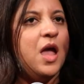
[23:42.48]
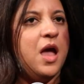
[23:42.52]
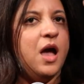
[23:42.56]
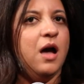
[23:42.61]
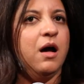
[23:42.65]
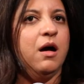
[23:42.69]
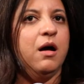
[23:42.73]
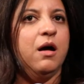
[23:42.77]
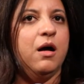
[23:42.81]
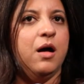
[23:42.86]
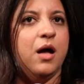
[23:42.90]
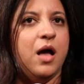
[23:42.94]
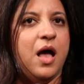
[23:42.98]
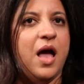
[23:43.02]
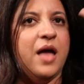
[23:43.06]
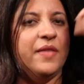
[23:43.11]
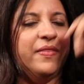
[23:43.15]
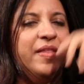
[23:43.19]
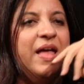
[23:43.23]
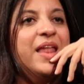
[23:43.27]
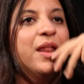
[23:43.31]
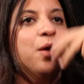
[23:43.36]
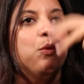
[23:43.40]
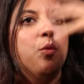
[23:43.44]

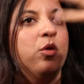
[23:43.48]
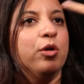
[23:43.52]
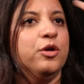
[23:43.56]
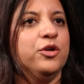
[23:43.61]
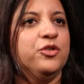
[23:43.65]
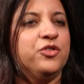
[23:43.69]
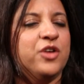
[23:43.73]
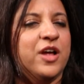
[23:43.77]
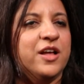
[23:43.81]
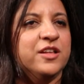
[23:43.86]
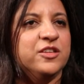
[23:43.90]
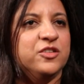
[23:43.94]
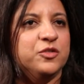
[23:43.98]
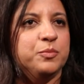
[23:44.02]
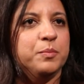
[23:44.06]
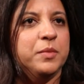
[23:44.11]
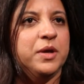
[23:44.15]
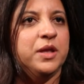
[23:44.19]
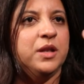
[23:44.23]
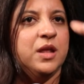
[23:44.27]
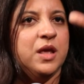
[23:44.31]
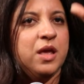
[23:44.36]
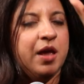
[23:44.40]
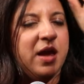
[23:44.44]
and I want to
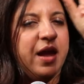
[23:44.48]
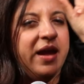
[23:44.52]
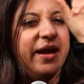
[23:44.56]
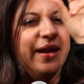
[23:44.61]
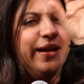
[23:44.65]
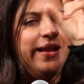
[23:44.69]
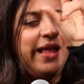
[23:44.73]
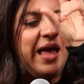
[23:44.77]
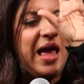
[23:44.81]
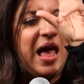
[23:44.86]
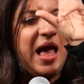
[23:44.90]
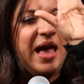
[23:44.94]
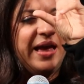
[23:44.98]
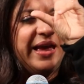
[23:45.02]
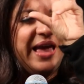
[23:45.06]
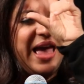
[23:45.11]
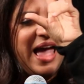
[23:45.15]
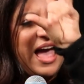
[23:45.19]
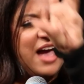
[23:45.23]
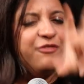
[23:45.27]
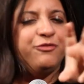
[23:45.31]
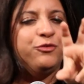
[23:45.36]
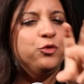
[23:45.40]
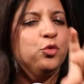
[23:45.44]
transmit it. I
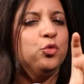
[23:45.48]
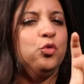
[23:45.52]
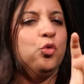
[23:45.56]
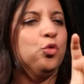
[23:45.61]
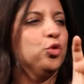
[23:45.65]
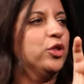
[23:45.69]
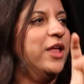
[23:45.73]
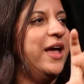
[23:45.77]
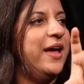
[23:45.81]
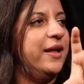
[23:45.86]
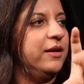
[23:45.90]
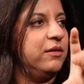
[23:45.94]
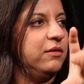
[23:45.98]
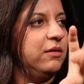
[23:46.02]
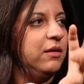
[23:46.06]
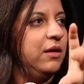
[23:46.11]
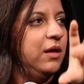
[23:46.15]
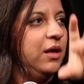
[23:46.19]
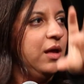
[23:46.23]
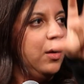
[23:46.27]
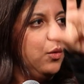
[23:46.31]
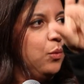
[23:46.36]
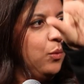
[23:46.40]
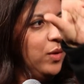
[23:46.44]
have to know that.
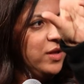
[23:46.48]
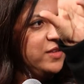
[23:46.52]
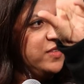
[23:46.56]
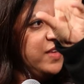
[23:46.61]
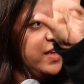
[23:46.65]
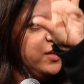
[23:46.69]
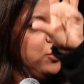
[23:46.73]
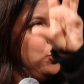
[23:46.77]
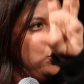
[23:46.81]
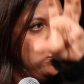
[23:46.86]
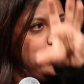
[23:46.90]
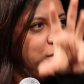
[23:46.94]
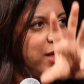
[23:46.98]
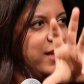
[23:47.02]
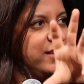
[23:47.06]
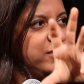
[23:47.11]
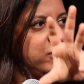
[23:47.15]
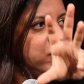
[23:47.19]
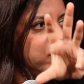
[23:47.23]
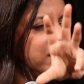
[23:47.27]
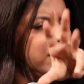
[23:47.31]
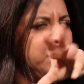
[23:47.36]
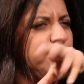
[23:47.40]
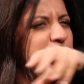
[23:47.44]
Once I know that
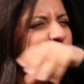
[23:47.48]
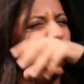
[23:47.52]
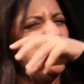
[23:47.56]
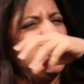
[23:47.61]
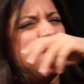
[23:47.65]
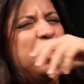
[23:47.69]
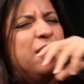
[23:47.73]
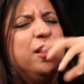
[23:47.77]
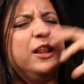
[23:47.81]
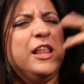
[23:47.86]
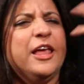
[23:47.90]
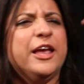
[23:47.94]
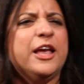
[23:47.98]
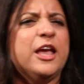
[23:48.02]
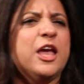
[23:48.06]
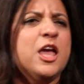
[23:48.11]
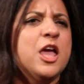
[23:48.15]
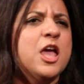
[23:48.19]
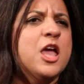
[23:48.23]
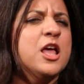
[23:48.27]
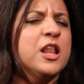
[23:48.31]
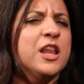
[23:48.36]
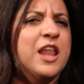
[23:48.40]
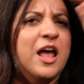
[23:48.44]
scene, because like
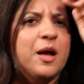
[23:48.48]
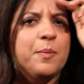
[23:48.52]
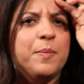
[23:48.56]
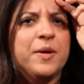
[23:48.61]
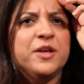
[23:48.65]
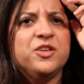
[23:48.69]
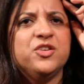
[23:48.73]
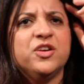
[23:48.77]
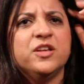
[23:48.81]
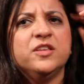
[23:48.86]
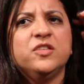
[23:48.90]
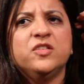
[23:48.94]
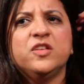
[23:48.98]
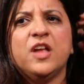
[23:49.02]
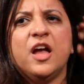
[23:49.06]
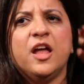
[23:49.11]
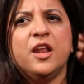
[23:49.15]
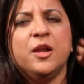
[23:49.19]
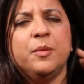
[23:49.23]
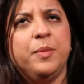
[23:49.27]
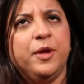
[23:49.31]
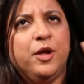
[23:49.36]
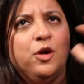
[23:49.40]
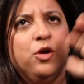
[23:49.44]
Luck by Chance
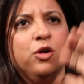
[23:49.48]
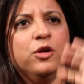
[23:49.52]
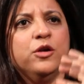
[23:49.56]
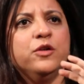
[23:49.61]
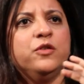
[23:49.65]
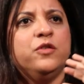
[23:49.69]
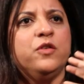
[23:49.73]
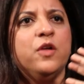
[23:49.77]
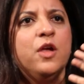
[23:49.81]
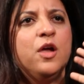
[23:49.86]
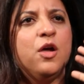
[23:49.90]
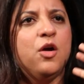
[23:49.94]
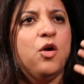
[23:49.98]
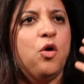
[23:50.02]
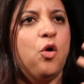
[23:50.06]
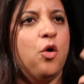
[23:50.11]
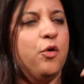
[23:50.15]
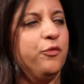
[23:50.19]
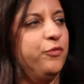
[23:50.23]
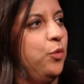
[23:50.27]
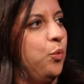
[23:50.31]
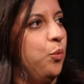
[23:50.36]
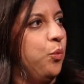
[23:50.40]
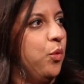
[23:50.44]
started because
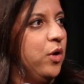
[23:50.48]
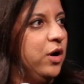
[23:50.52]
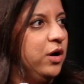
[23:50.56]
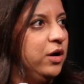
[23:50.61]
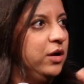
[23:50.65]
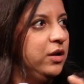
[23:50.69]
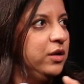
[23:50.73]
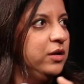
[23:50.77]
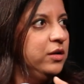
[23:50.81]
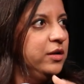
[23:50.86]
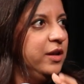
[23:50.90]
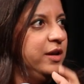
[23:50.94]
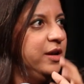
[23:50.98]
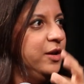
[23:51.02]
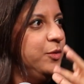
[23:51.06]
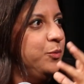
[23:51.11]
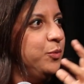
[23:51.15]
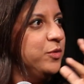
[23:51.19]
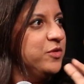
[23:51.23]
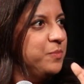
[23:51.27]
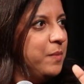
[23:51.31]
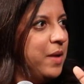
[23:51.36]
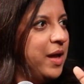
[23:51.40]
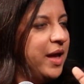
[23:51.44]
of the world and it
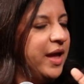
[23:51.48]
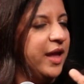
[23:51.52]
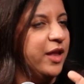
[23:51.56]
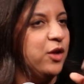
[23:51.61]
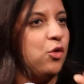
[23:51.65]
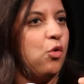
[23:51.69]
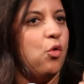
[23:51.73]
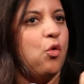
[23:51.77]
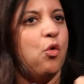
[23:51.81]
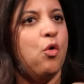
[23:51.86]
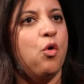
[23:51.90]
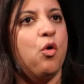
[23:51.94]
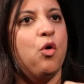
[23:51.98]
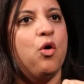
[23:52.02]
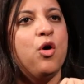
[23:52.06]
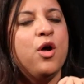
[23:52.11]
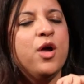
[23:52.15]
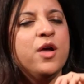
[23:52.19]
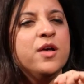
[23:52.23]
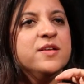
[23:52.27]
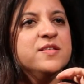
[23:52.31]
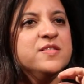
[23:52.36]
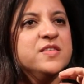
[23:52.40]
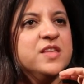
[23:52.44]
was mine, or
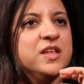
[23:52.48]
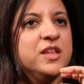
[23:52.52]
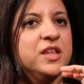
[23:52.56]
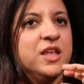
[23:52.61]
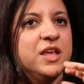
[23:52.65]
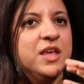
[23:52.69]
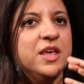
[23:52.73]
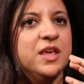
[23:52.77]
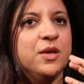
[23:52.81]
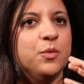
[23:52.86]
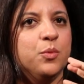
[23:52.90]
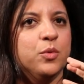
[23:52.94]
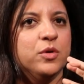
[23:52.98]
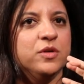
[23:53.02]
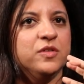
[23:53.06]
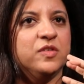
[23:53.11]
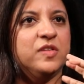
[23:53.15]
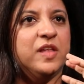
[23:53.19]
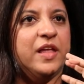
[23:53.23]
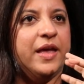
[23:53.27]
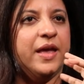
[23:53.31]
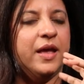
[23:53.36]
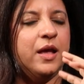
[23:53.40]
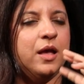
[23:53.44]
Zindagi was
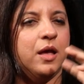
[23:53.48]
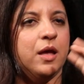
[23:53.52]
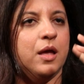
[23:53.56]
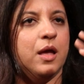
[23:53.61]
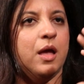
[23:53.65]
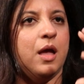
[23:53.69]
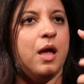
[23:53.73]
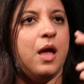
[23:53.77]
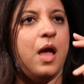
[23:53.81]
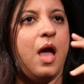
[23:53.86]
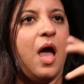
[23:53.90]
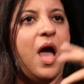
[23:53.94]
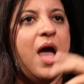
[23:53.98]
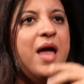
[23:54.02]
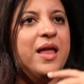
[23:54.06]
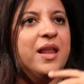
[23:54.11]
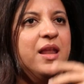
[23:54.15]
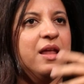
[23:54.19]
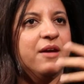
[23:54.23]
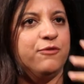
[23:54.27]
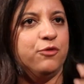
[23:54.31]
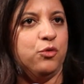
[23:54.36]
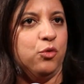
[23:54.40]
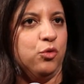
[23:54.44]
like, I
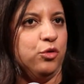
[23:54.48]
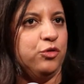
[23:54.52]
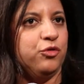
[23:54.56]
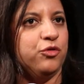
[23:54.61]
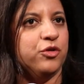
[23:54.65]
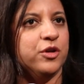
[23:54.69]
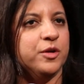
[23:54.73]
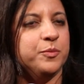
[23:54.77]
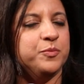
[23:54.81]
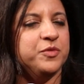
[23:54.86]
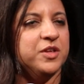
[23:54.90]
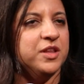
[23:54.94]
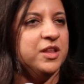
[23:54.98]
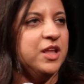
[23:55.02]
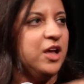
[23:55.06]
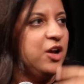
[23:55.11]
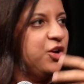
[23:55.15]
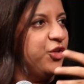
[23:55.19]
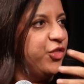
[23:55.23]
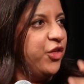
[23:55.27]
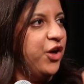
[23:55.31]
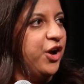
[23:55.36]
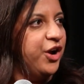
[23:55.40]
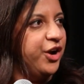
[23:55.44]
love road trips and they're
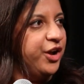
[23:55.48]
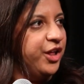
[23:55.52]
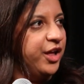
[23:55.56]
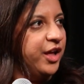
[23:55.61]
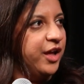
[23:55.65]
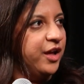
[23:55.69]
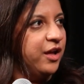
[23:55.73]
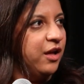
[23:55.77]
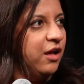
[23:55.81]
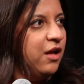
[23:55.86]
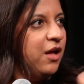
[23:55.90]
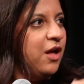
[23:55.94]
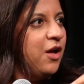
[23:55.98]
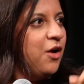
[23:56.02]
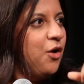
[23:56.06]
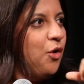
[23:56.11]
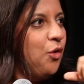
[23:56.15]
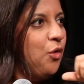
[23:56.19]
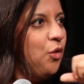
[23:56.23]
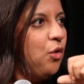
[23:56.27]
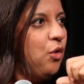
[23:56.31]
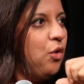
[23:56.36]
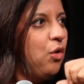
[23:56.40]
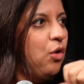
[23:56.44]
cathartic,
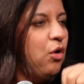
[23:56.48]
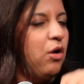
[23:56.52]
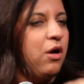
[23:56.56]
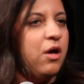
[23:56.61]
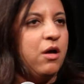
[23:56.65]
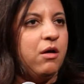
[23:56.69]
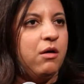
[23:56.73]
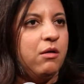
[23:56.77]
or